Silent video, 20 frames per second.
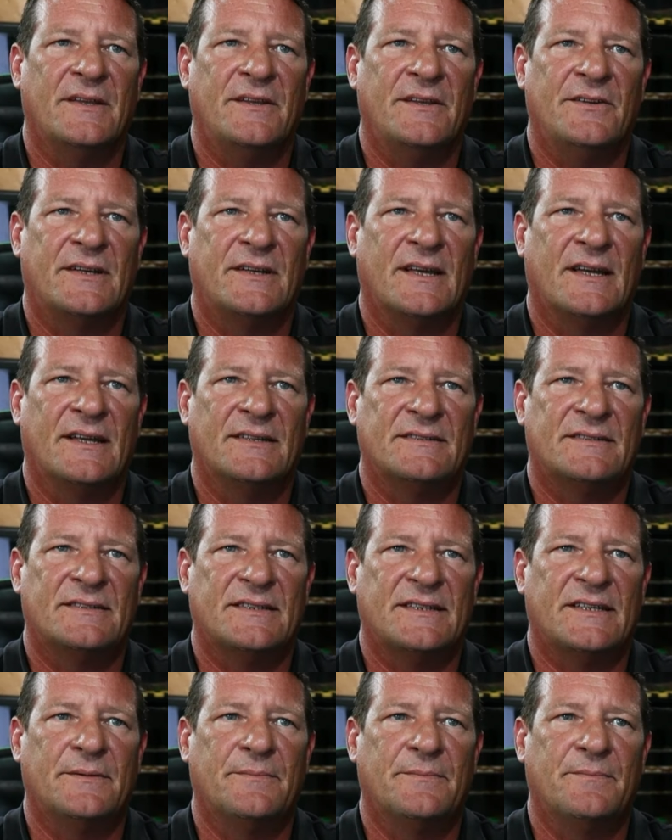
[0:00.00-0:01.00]
and you can kind of
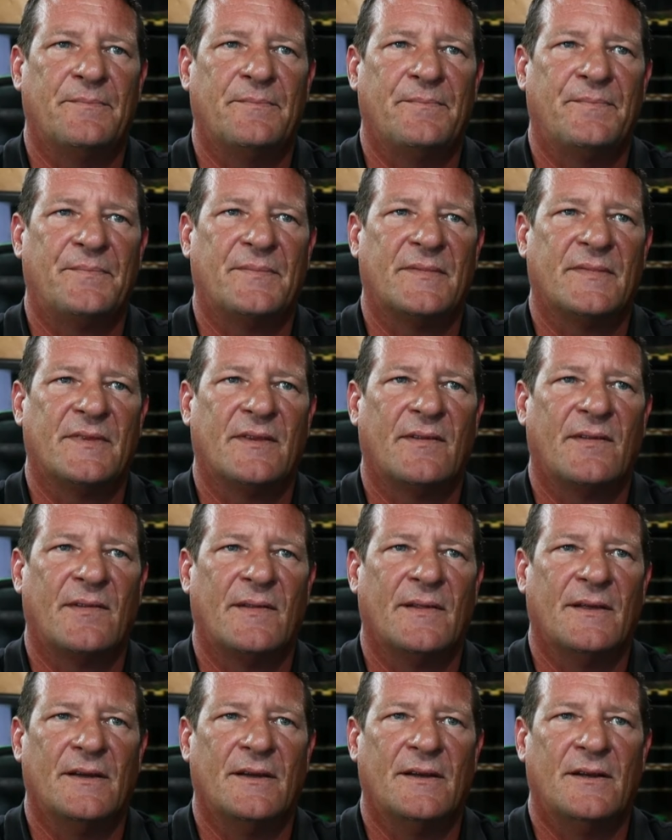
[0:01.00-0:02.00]
see
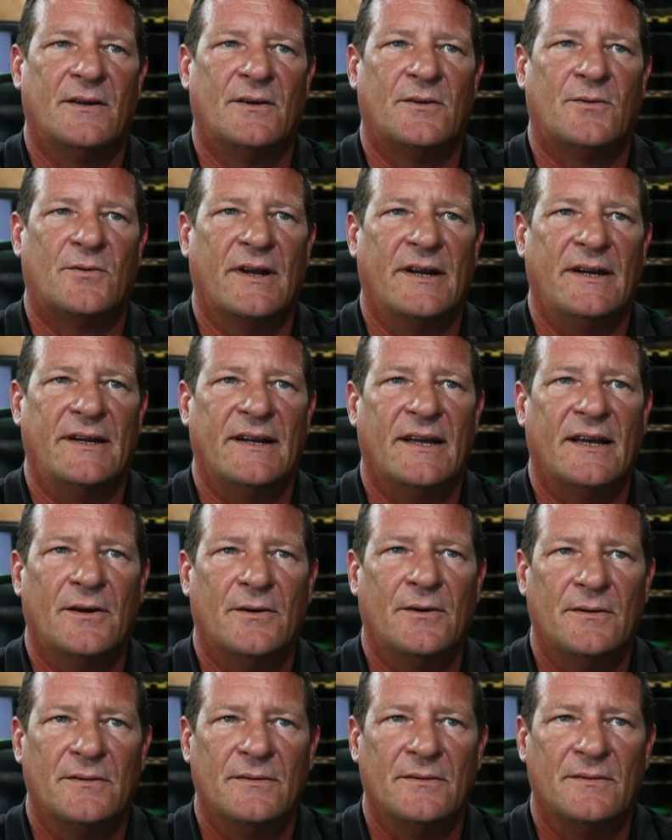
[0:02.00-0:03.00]
right
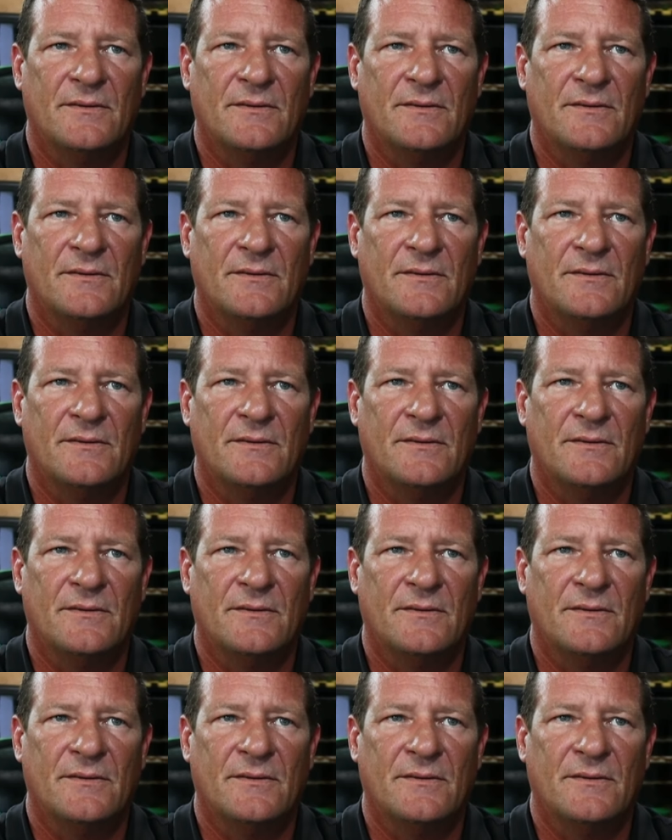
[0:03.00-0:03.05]
now.